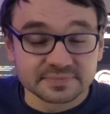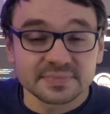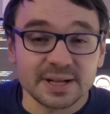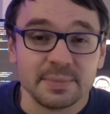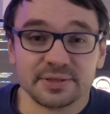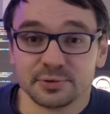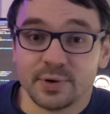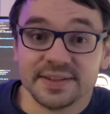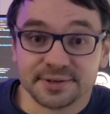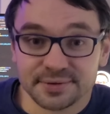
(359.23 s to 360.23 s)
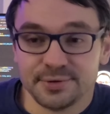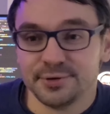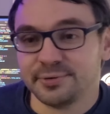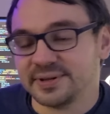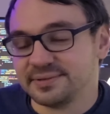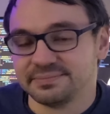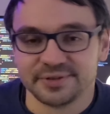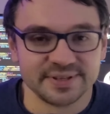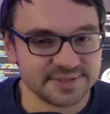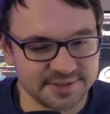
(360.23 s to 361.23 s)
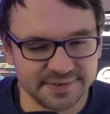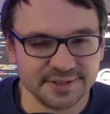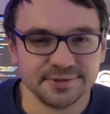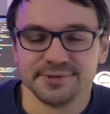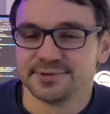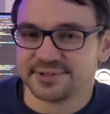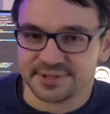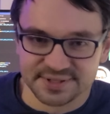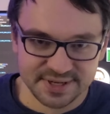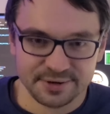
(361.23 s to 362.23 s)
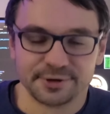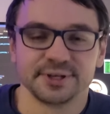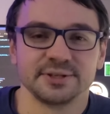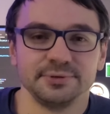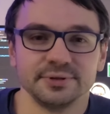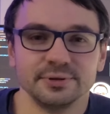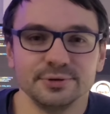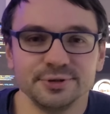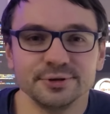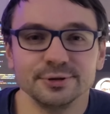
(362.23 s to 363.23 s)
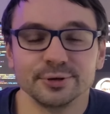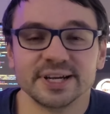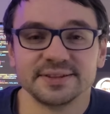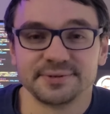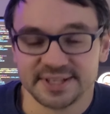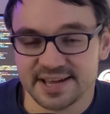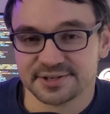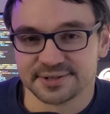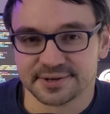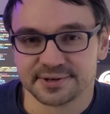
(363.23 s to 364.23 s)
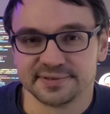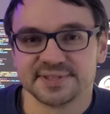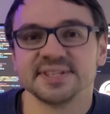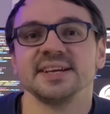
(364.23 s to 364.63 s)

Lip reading: method 1 and 2, and you can survey your users, or you can look at the retention curves.